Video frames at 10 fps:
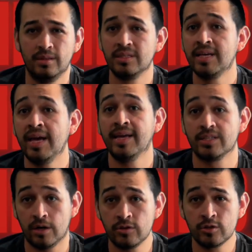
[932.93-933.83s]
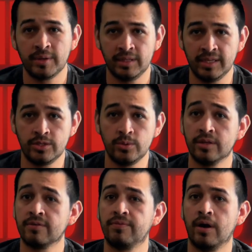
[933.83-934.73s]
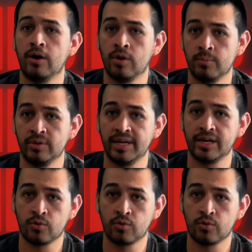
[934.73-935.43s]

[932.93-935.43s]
This gang has also been linked to other firearm-related